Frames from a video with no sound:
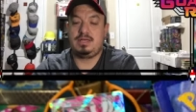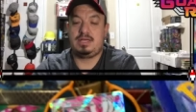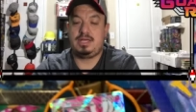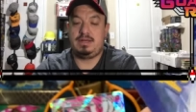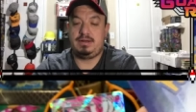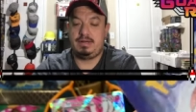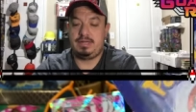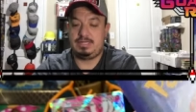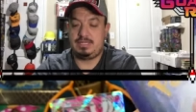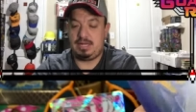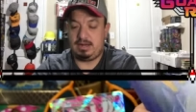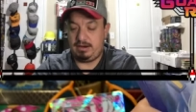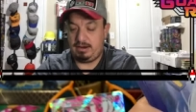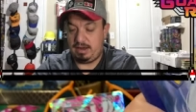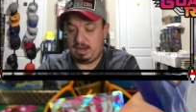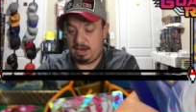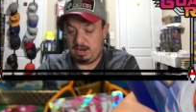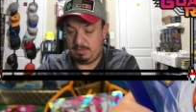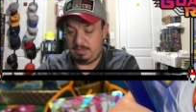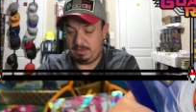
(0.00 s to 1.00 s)
Here is our
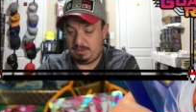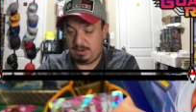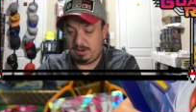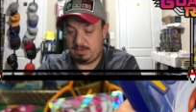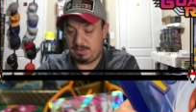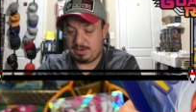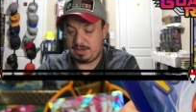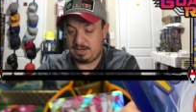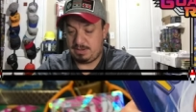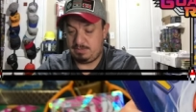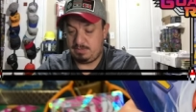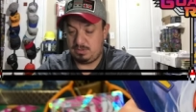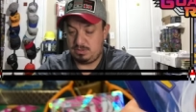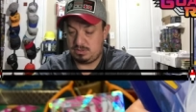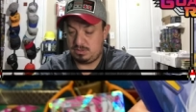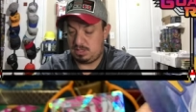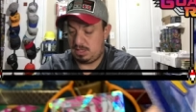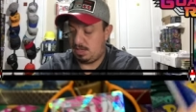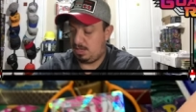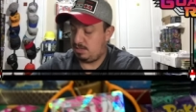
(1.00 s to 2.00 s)
hyper rare we're gonna pull
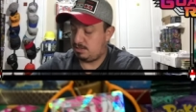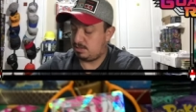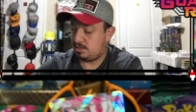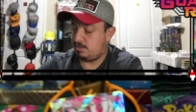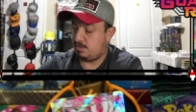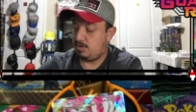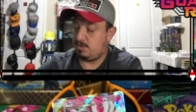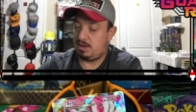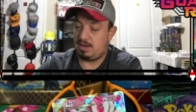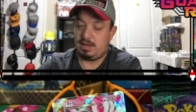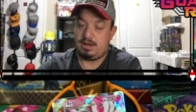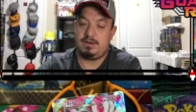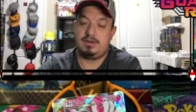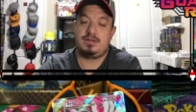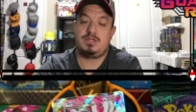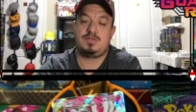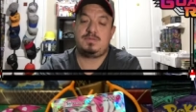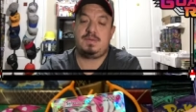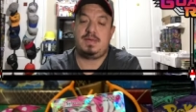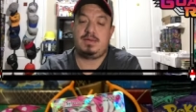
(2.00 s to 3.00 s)
today. It's gonna be right here
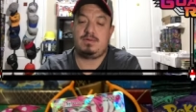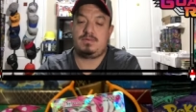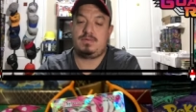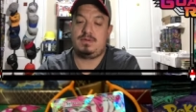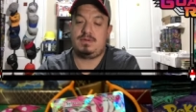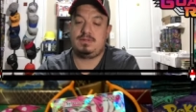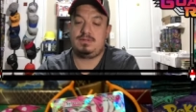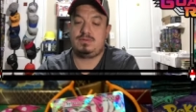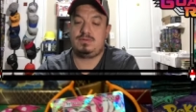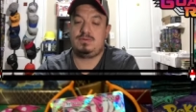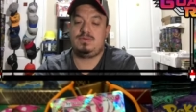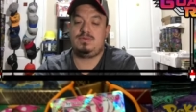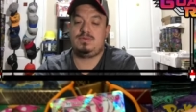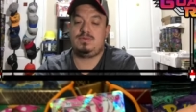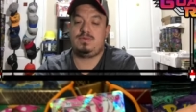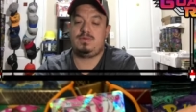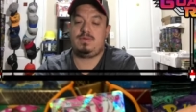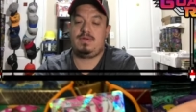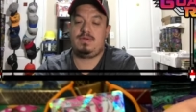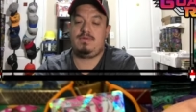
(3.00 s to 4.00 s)
on this pack. One, two,
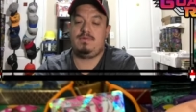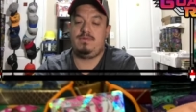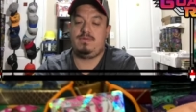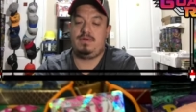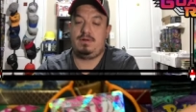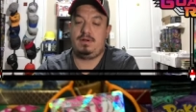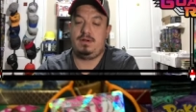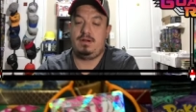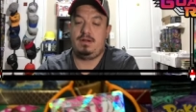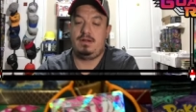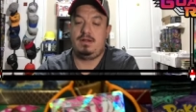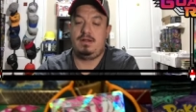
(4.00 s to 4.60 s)
three, four.